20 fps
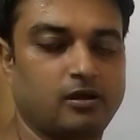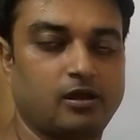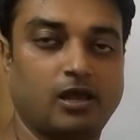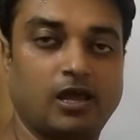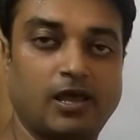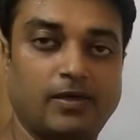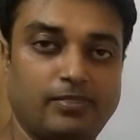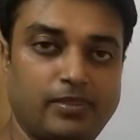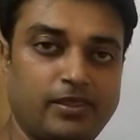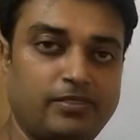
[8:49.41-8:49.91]

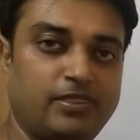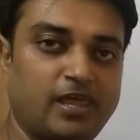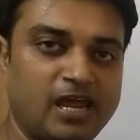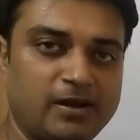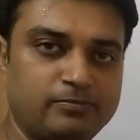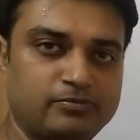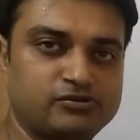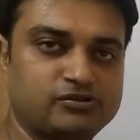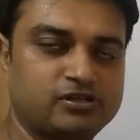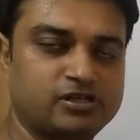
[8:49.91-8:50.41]
And then that
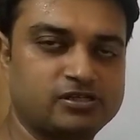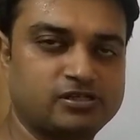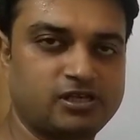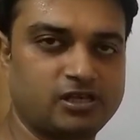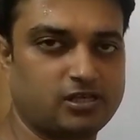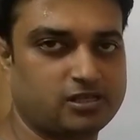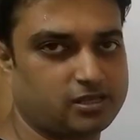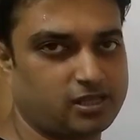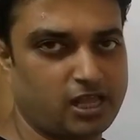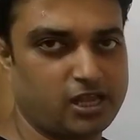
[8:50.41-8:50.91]
person says
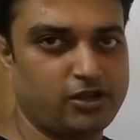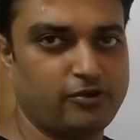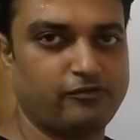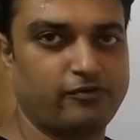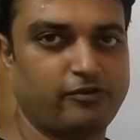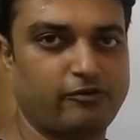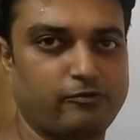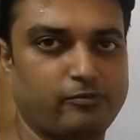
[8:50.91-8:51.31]
thank you very